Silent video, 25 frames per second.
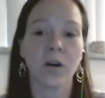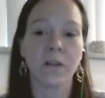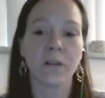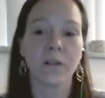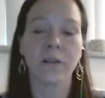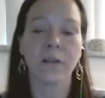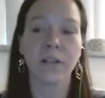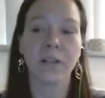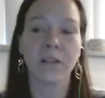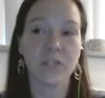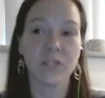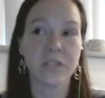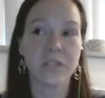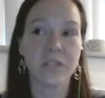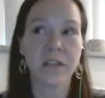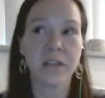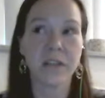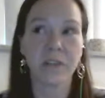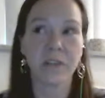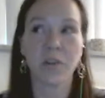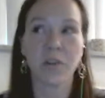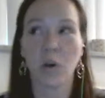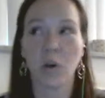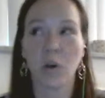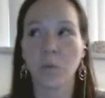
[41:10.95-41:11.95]
Like, she's actually
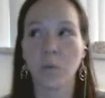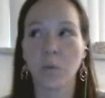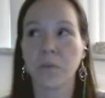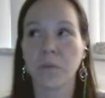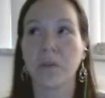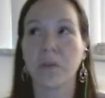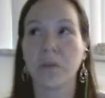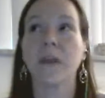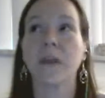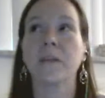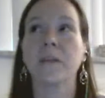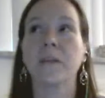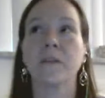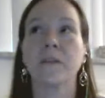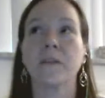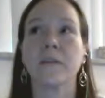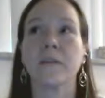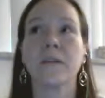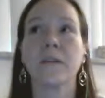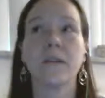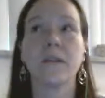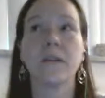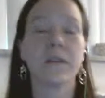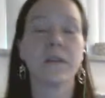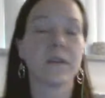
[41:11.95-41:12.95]
home tonight and
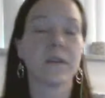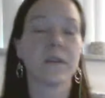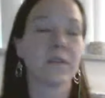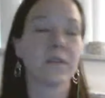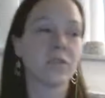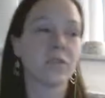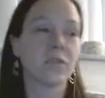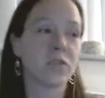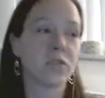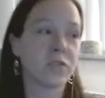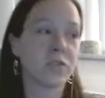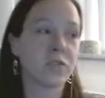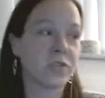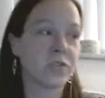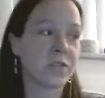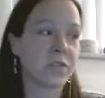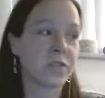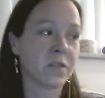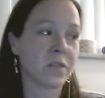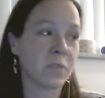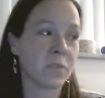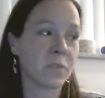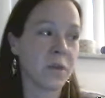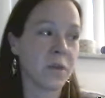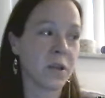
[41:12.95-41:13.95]
she's going to
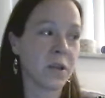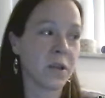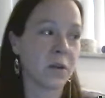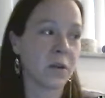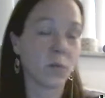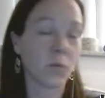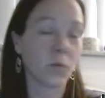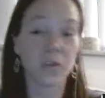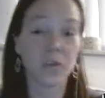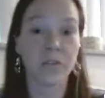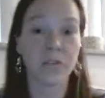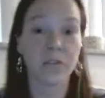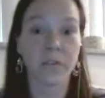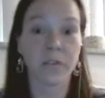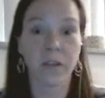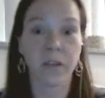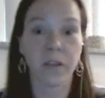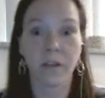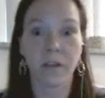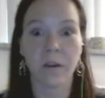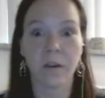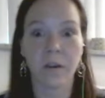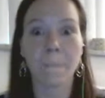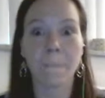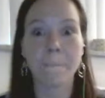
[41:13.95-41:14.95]
be here, which is like
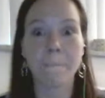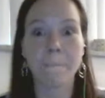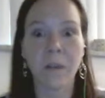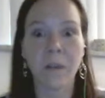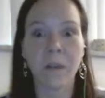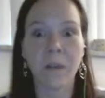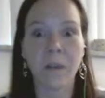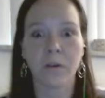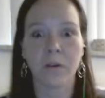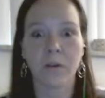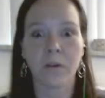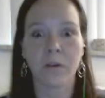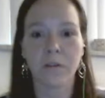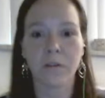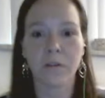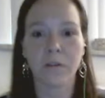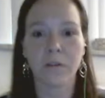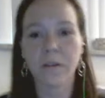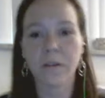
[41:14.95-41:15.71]
a miracle.